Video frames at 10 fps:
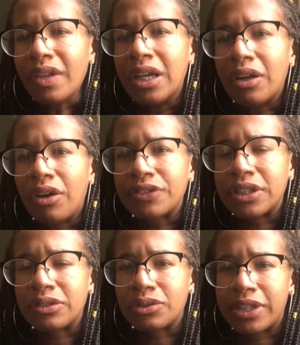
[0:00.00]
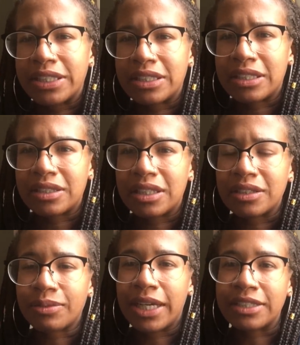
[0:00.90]
and often those racist
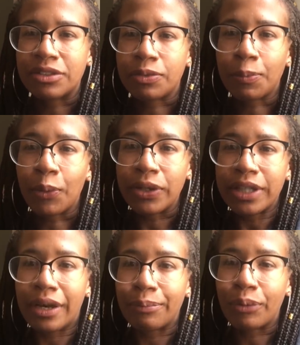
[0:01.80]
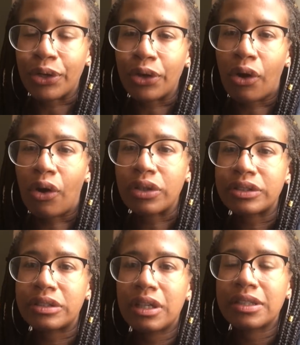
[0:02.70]
incidents when I did report them were not
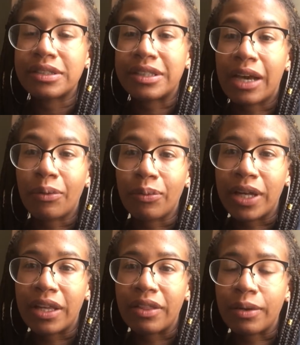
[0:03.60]
dealt with